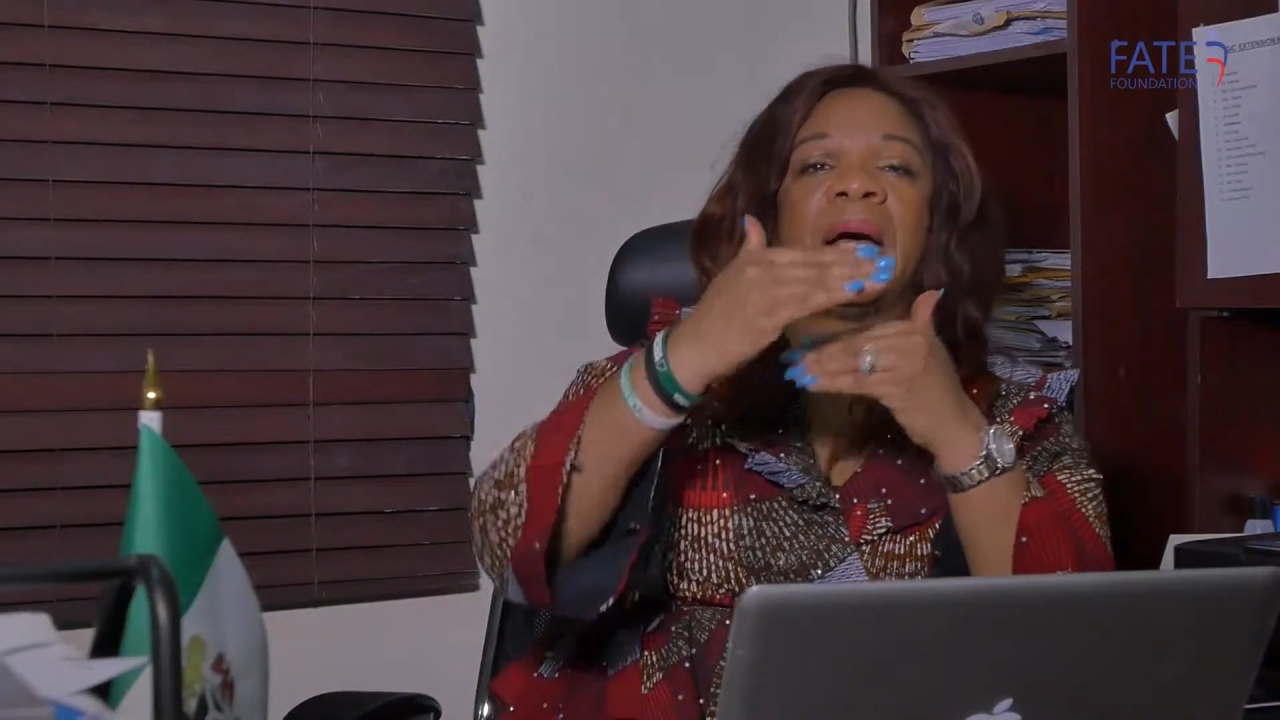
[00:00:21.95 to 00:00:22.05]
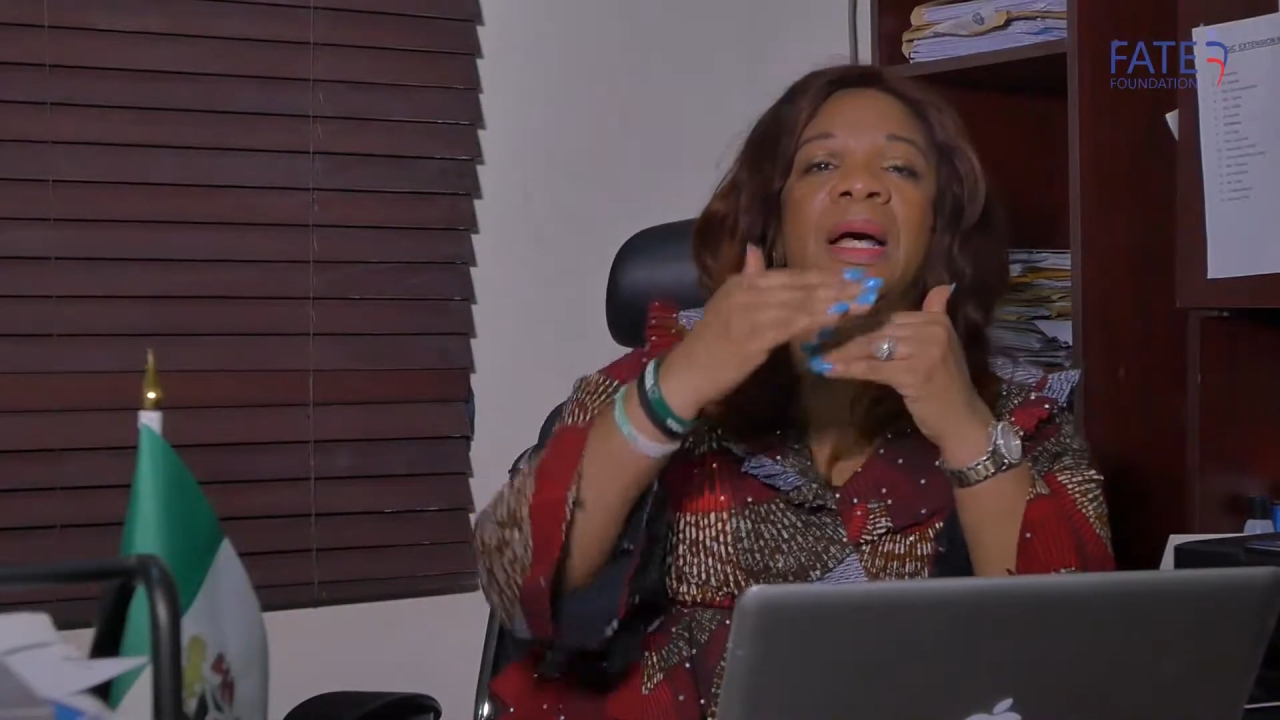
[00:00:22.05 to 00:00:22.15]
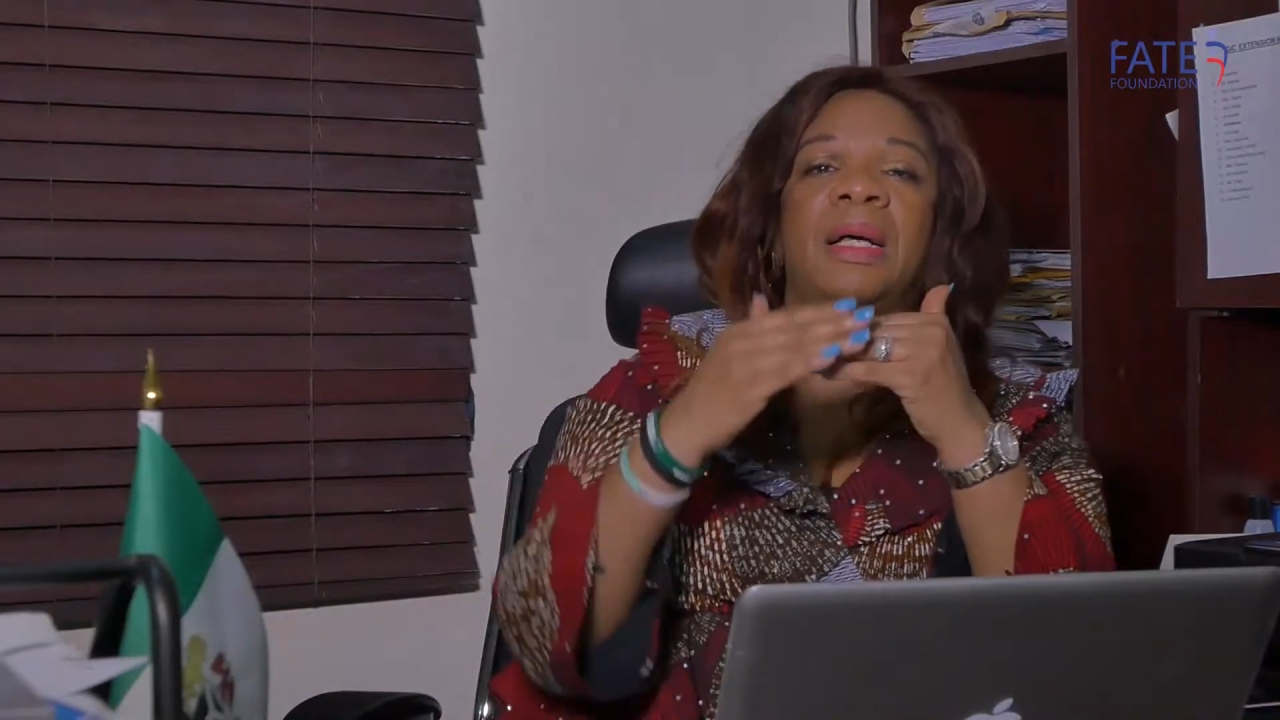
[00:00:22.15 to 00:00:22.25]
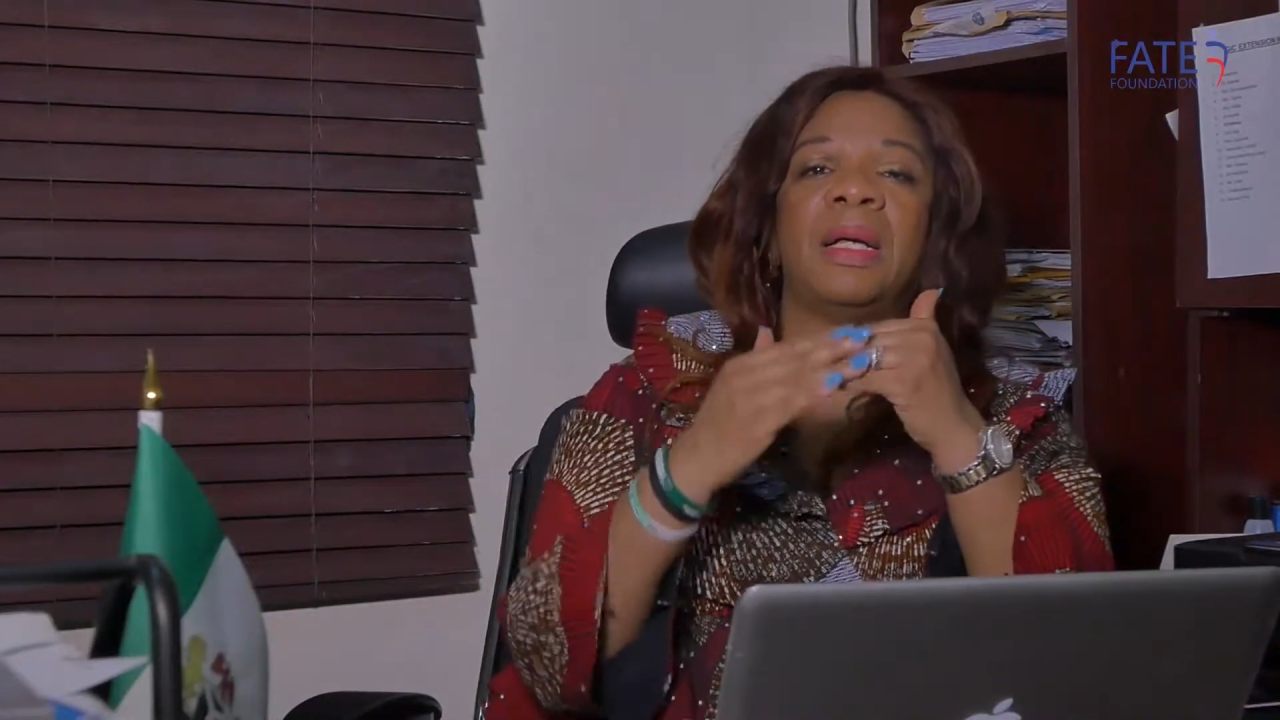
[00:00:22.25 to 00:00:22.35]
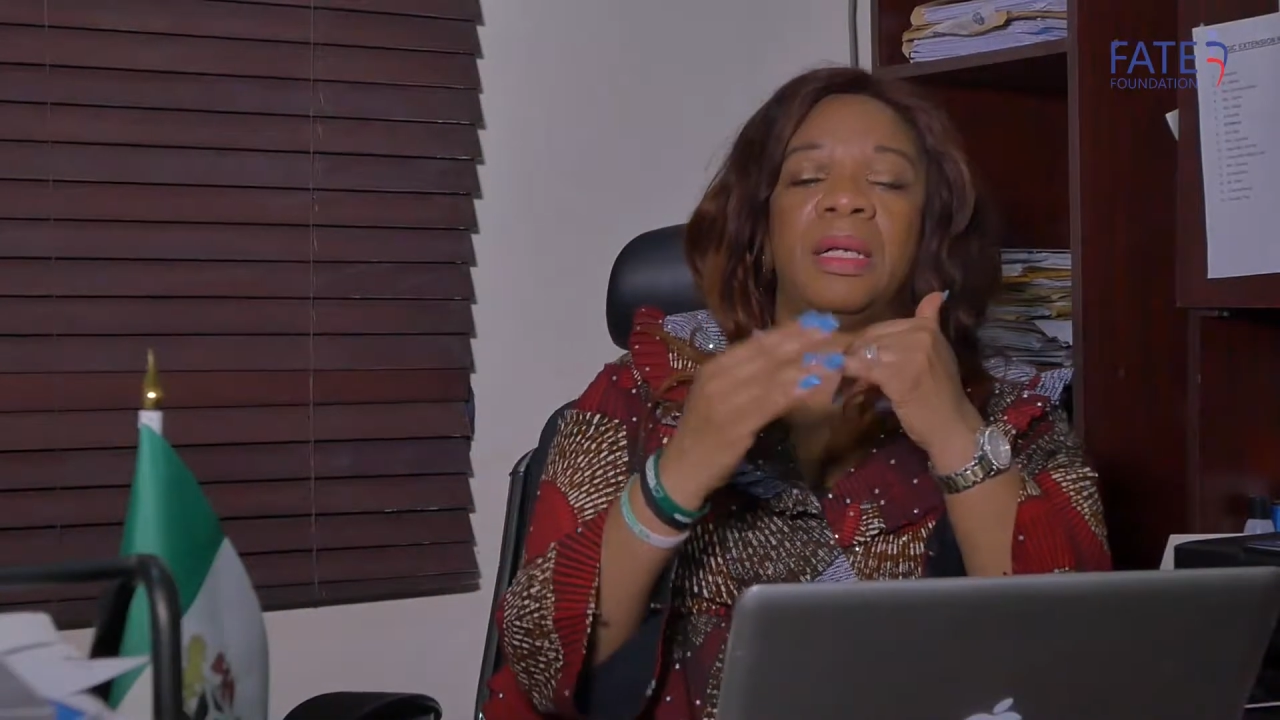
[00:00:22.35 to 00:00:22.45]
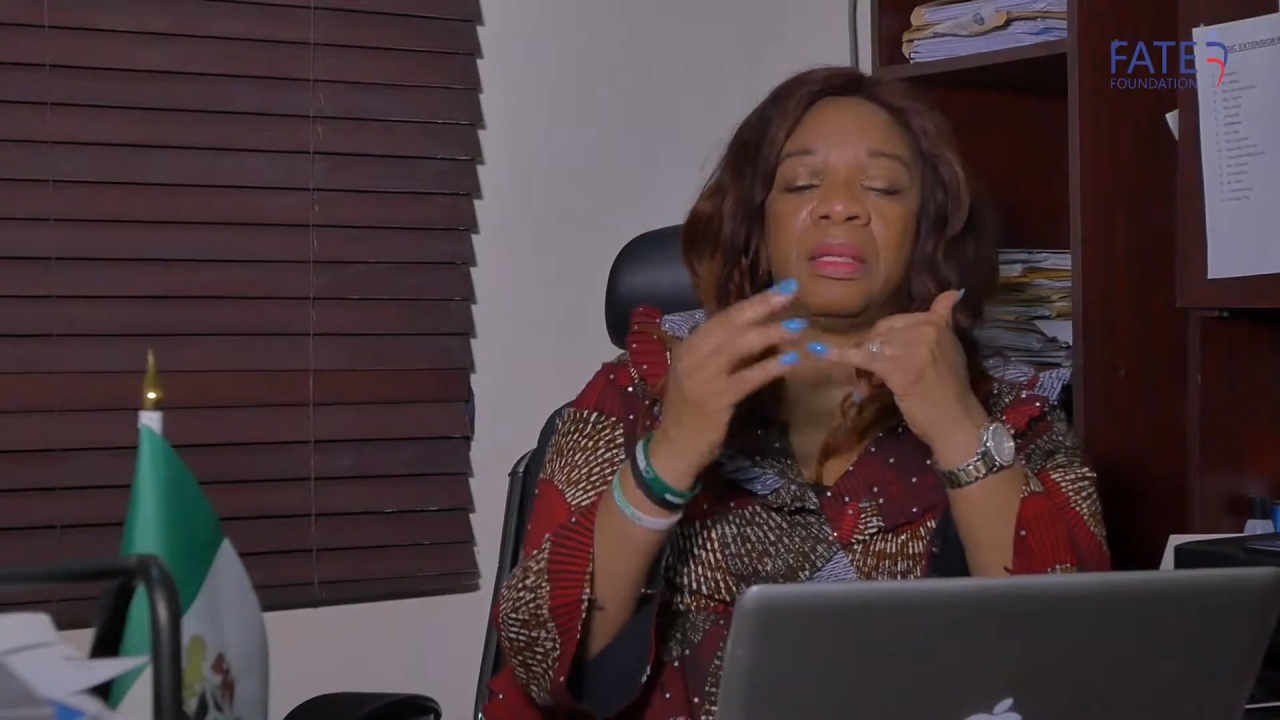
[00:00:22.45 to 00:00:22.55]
are